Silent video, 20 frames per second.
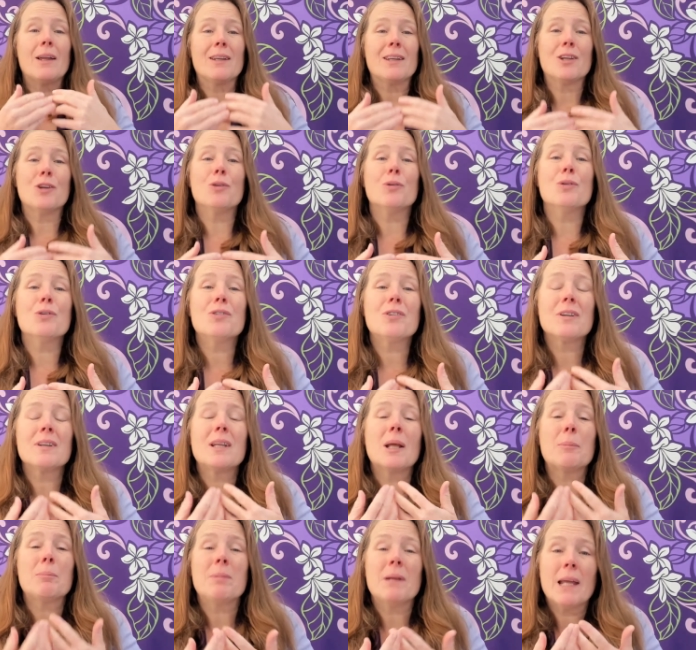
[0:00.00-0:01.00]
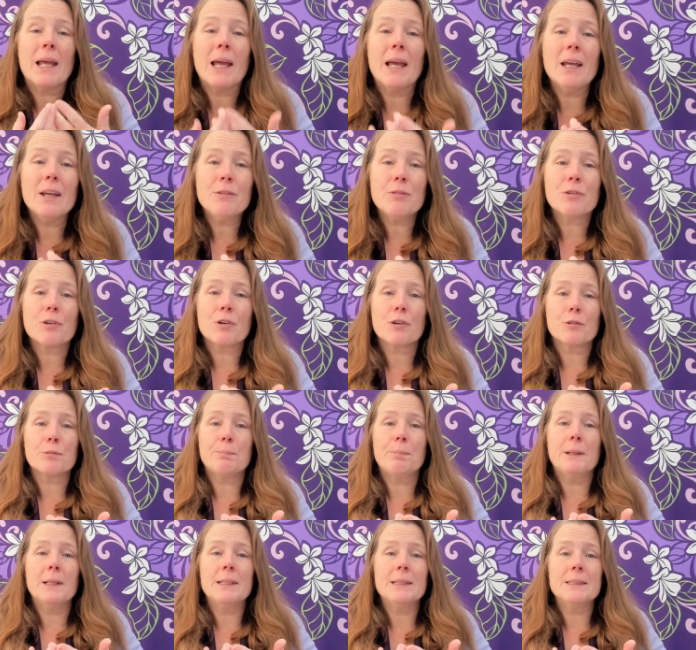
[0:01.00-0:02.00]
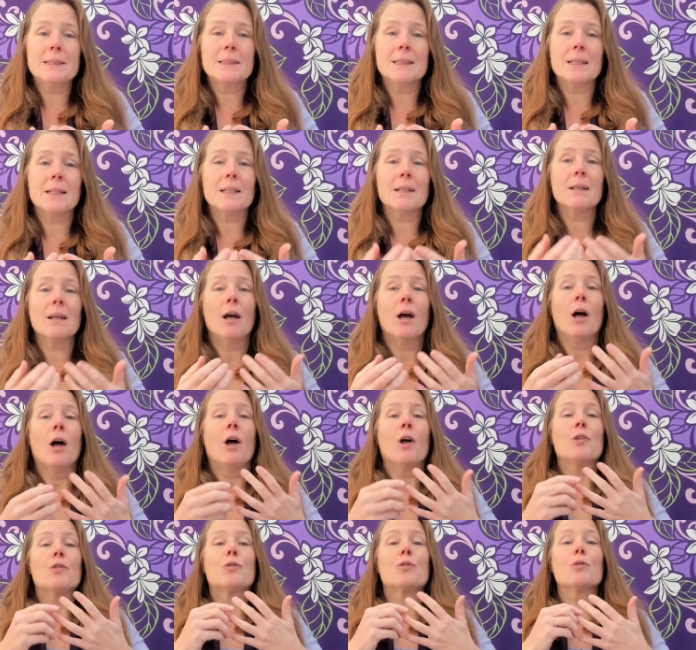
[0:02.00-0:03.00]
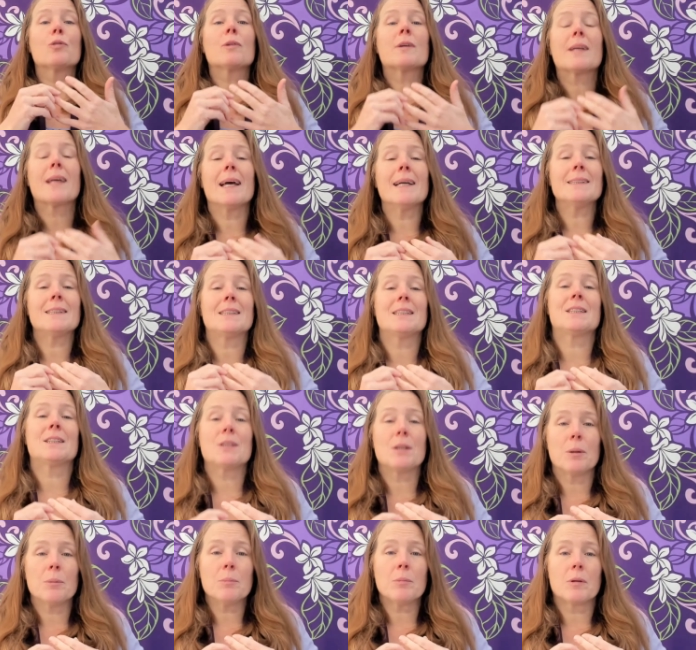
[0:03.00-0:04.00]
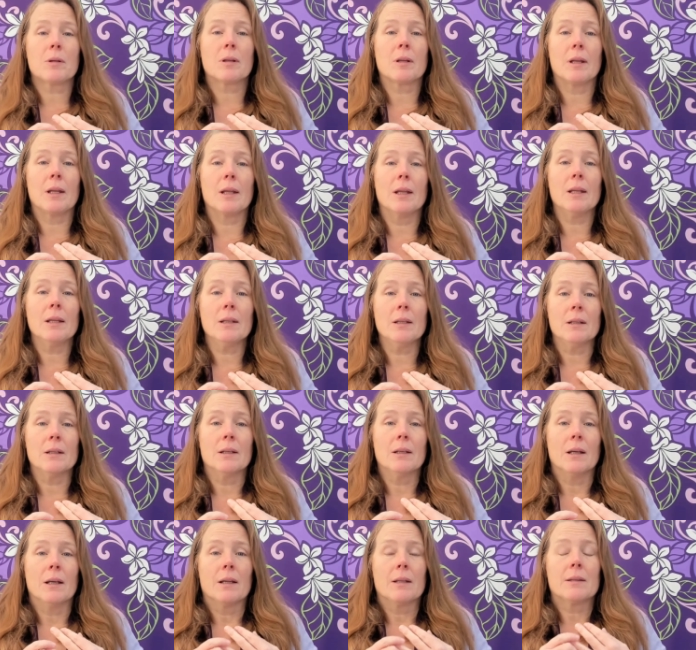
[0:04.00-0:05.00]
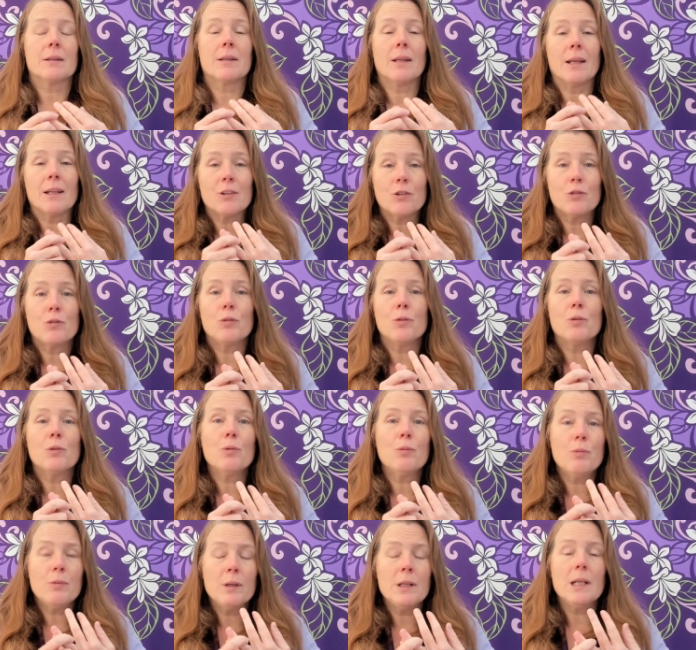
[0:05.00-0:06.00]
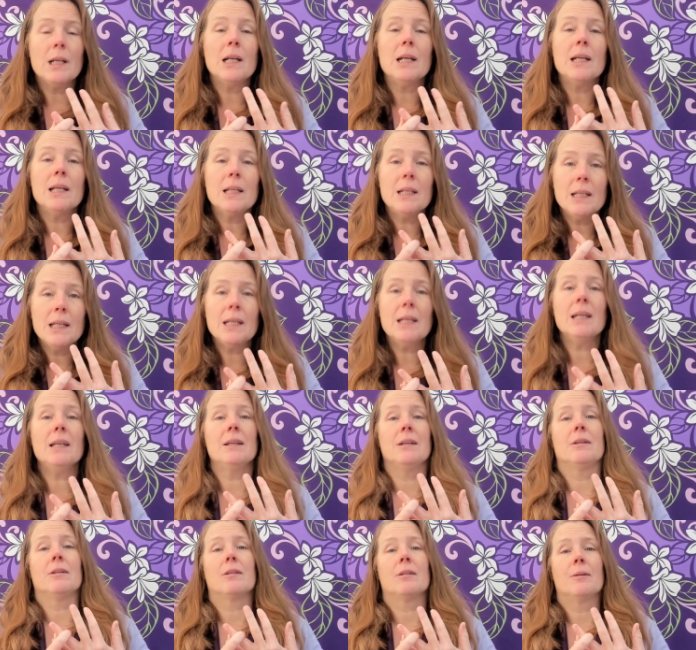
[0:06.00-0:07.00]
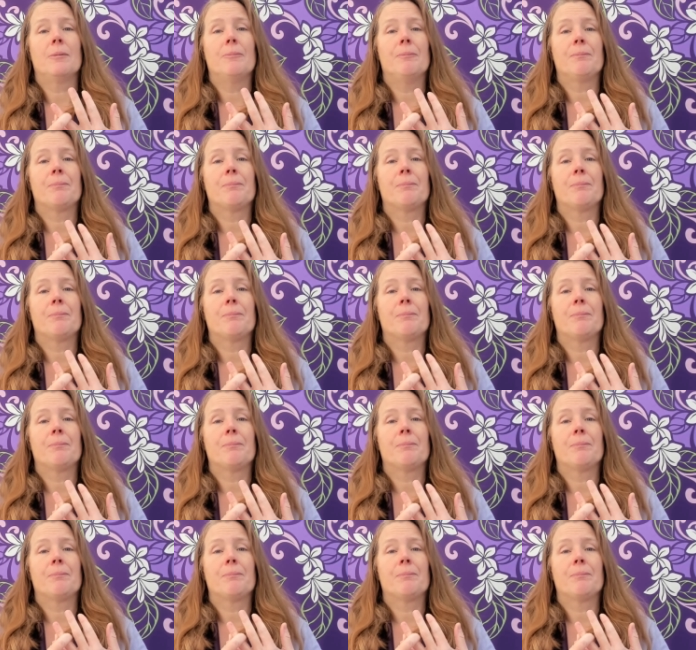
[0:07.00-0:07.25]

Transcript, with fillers: and using that behavior of pleasing to get something that you really need.